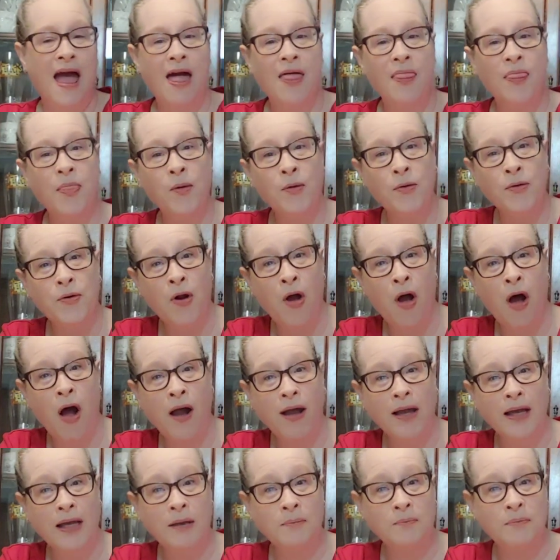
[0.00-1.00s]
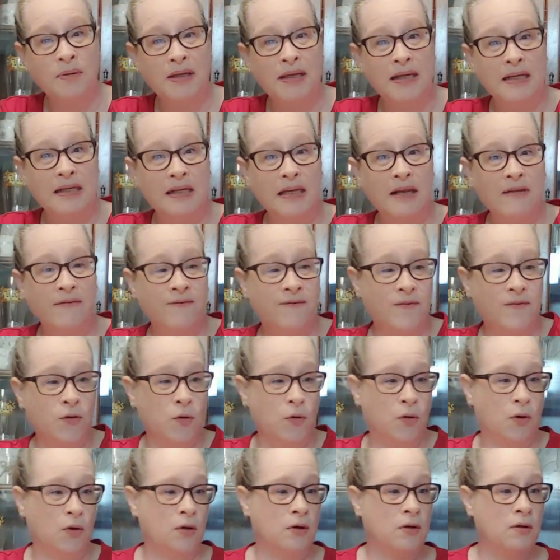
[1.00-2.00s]
They're not completely
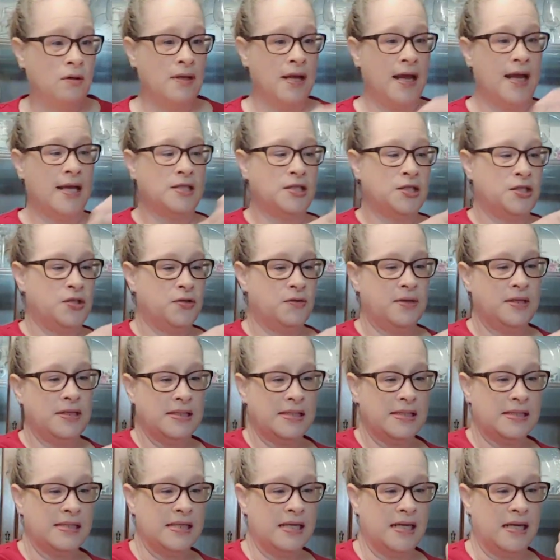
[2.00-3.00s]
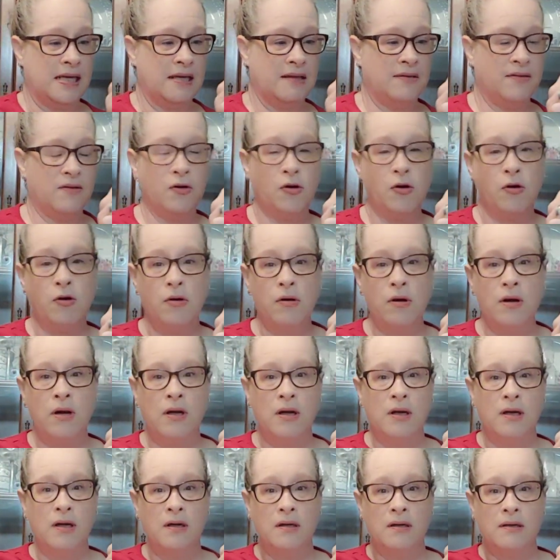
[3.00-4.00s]
full. As you can see, they're
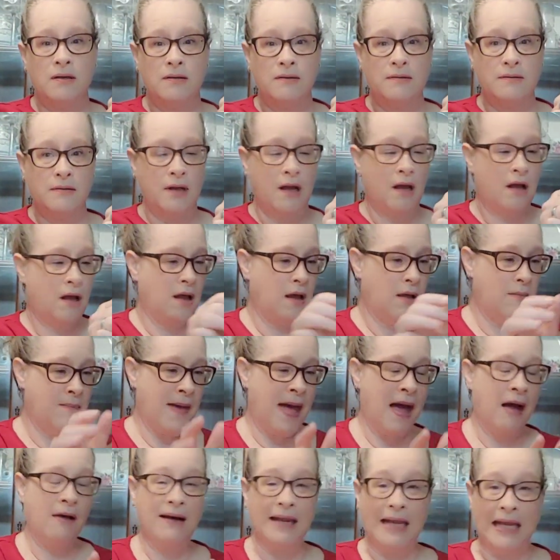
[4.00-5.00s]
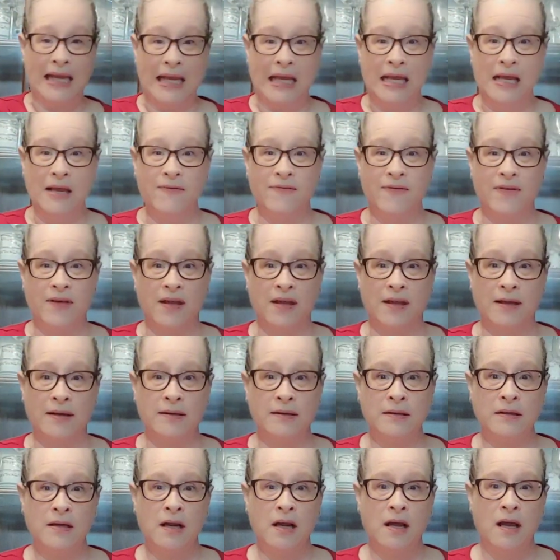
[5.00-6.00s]
about
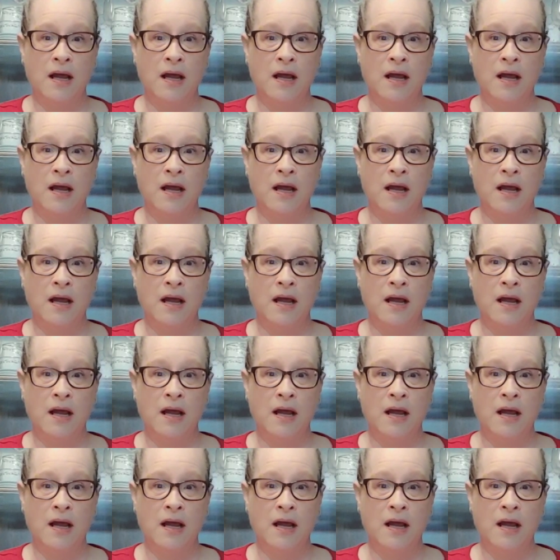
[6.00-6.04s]
even.